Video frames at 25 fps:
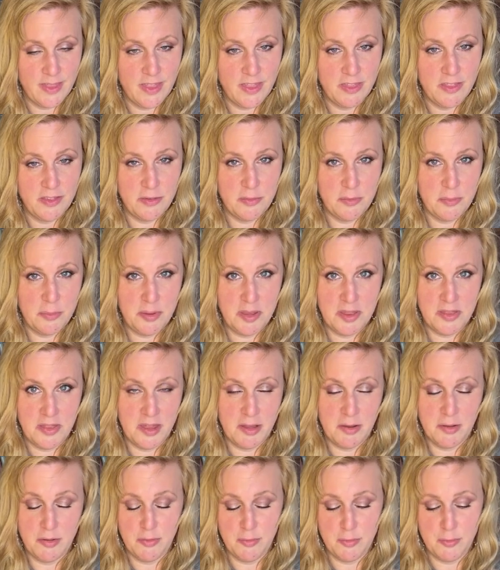this would be
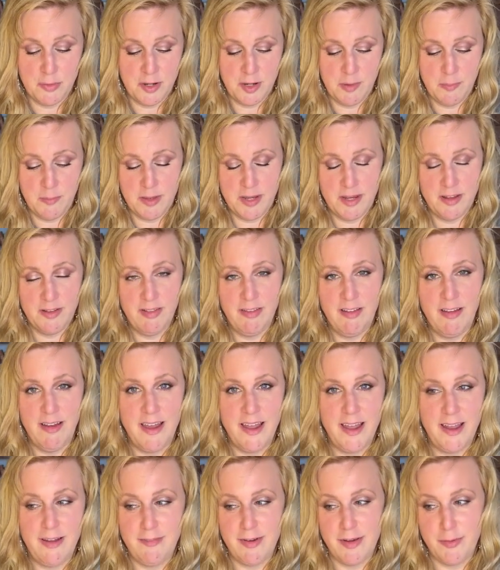like a 20-minute
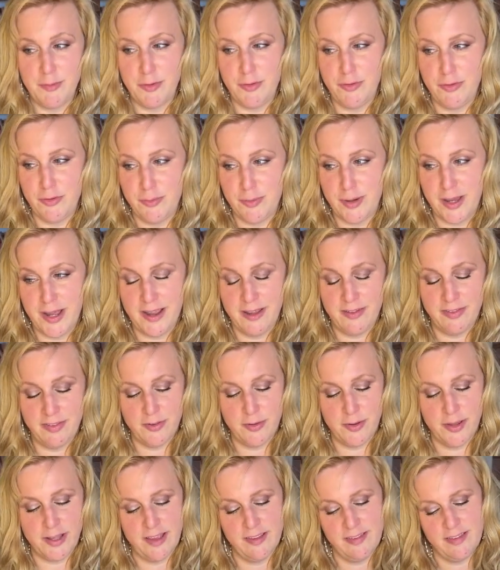live. I would do, so
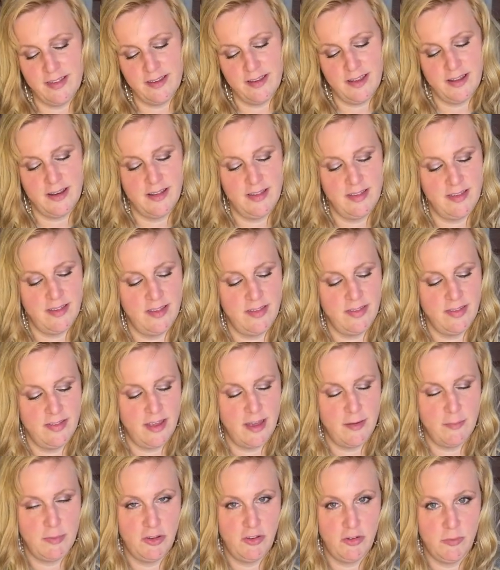I guess that kind of says to
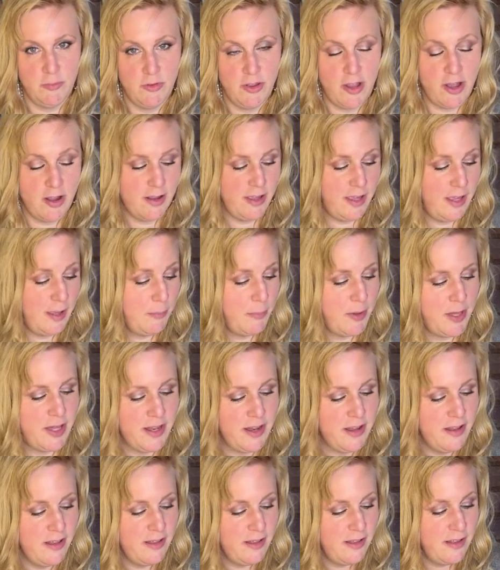how much I'm talking, but
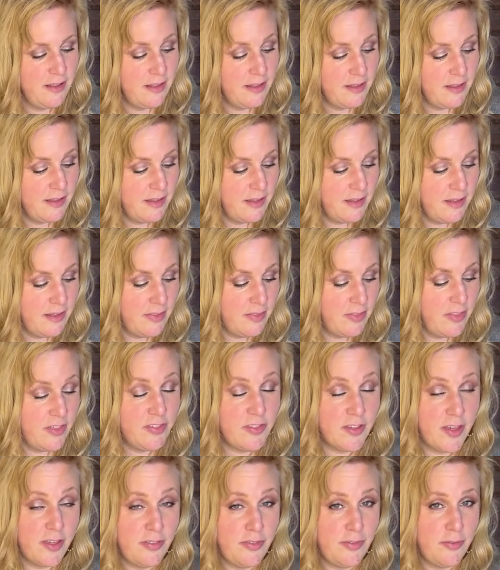this
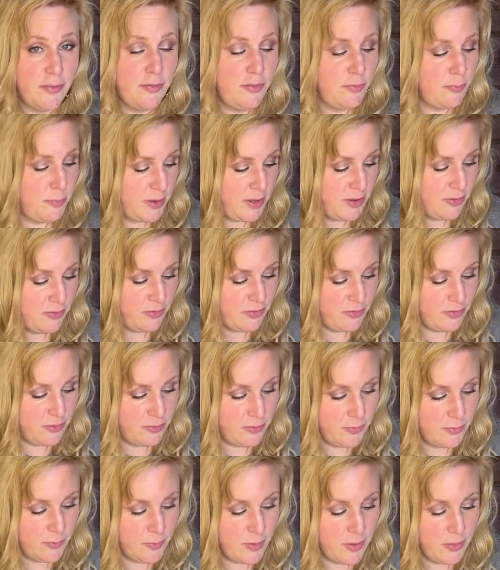also speaks
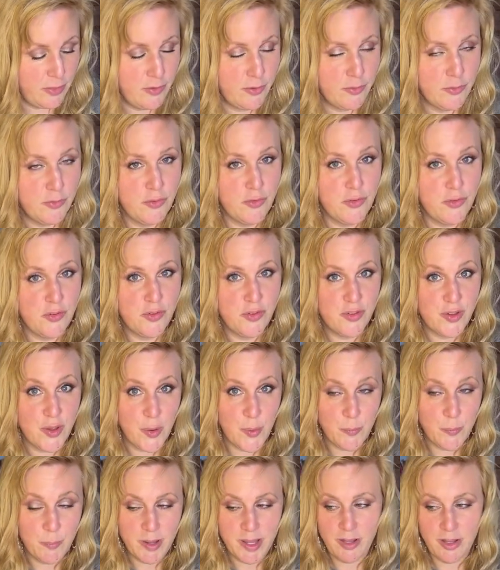to there's so
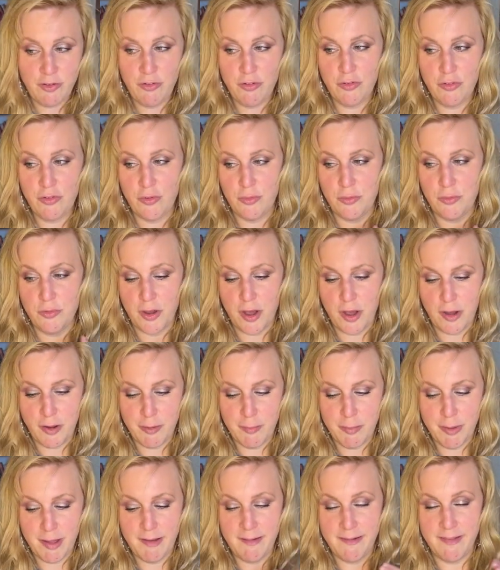much to talk
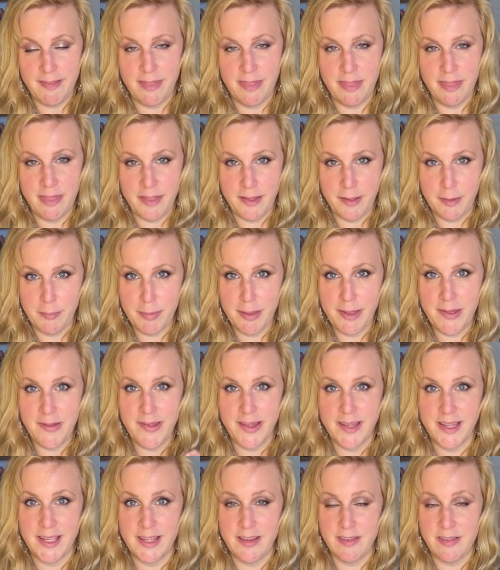about and think about
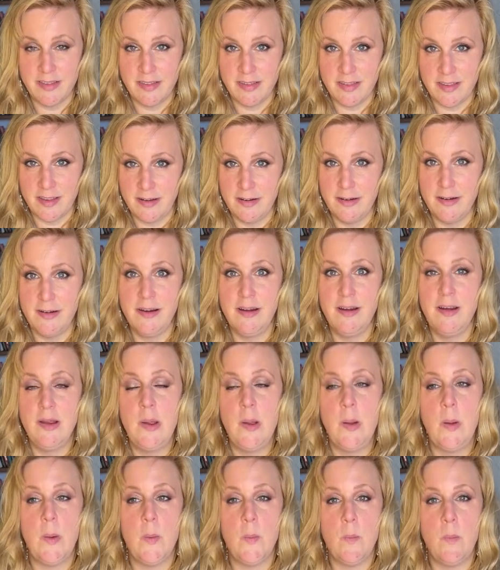and consider
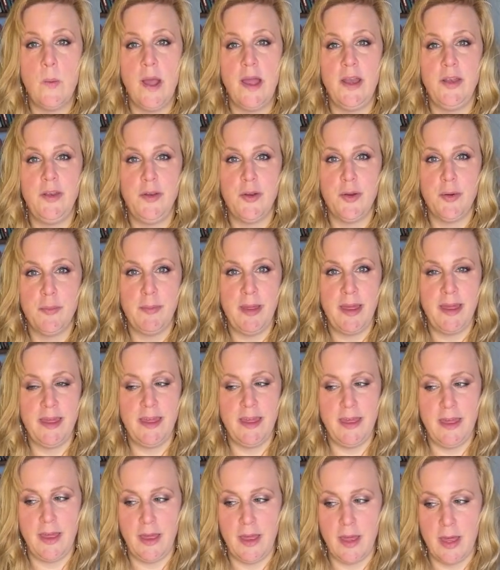when you're
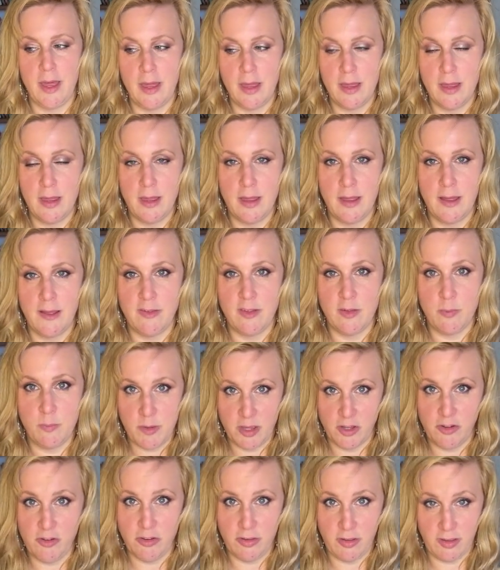making,
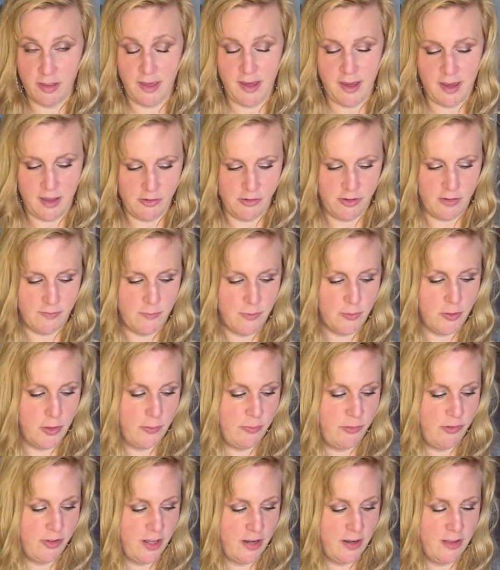especially cash
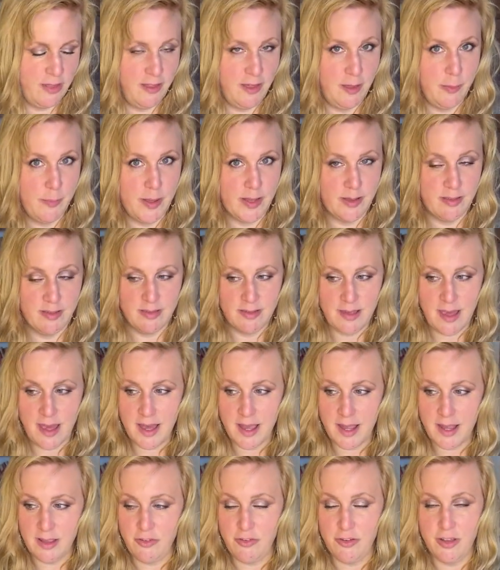envelopes. You got to think about
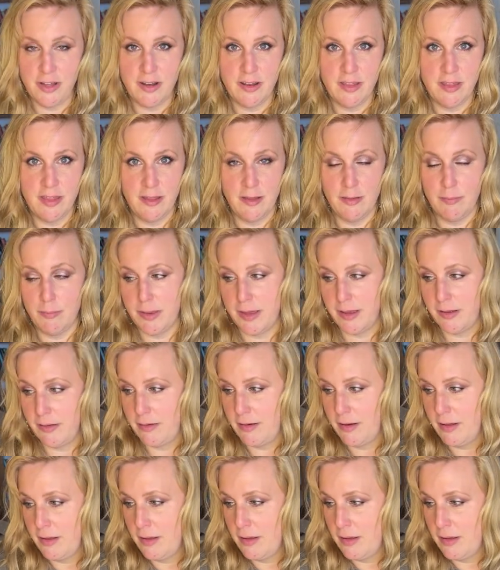size. You got to think about